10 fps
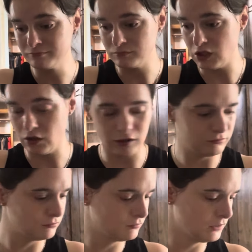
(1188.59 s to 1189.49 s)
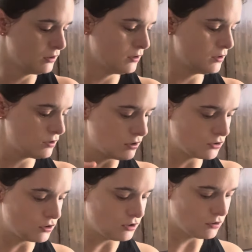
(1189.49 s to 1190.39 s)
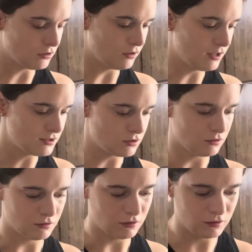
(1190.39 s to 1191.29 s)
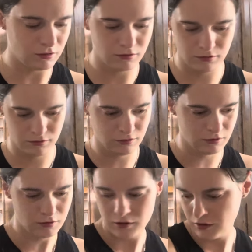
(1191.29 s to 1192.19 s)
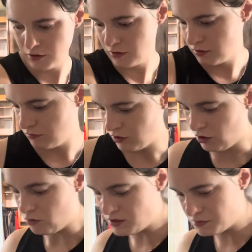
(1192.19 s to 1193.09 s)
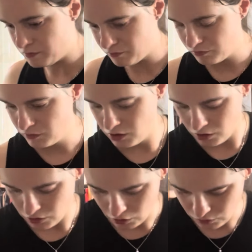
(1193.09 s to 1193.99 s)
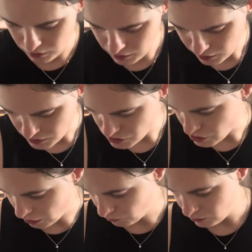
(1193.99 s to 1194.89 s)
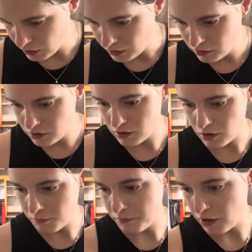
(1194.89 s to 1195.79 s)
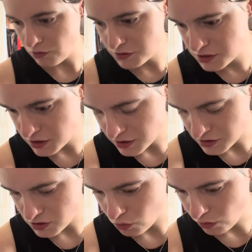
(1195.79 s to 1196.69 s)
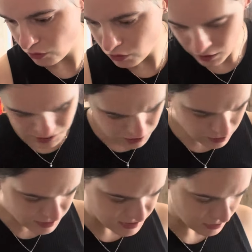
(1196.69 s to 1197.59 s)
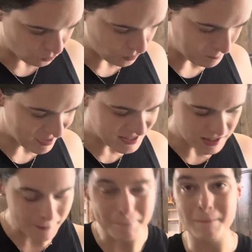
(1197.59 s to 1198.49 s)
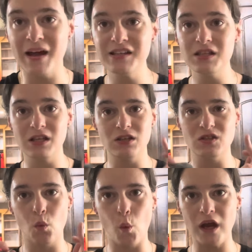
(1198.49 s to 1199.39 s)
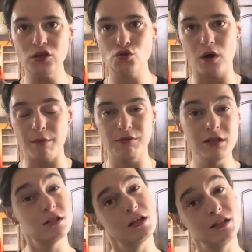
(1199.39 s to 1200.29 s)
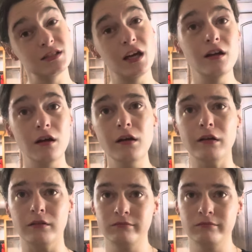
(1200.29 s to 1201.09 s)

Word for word: All right, sunscreen on, that's on. I was the only thing I don't like about this oil cleanser is it makes a mess, like this white droplets, and it's kind of odd.